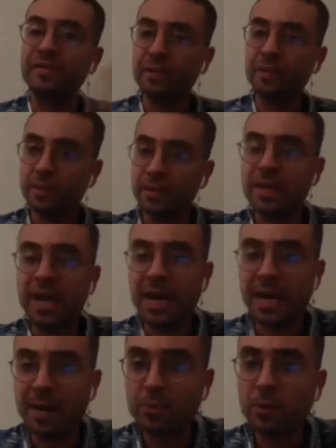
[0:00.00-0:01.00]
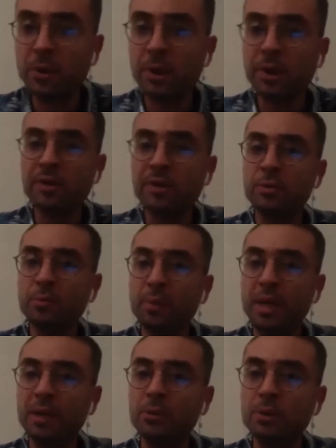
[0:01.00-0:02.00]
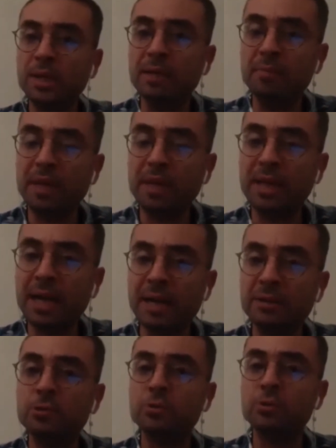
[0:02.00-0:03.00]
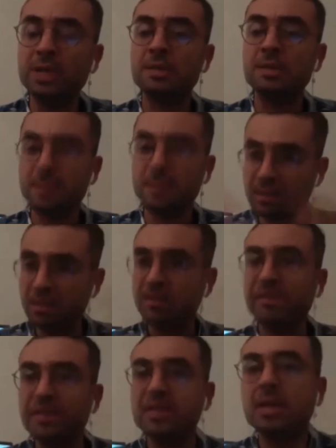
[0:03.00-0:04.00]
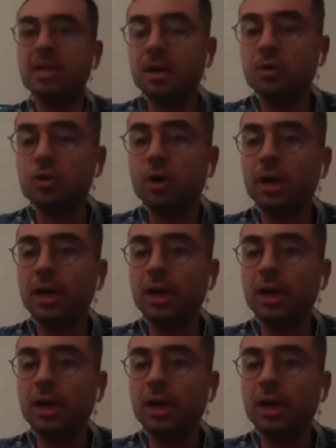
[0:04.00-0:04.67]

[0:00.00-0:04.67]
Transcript: the Arab world through Beirut and Baghdad to this physical journey?